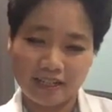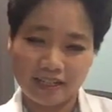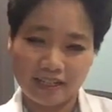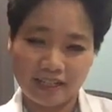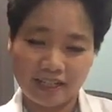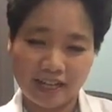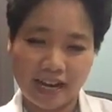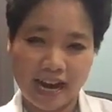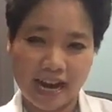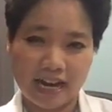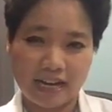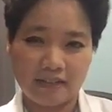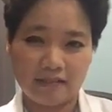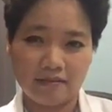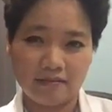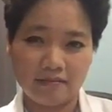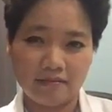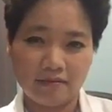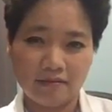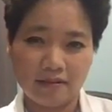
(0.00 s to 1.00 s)
chain
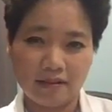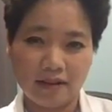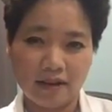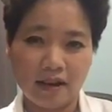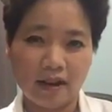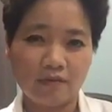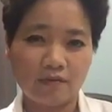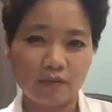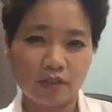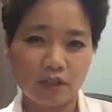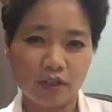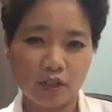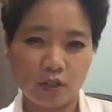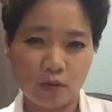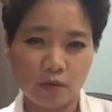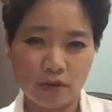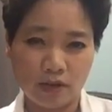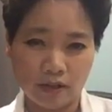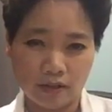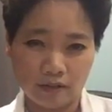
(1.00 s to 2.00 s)
of
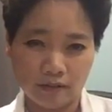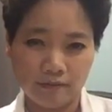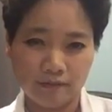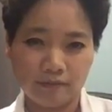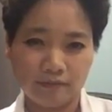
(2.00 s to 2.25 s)
goodwill,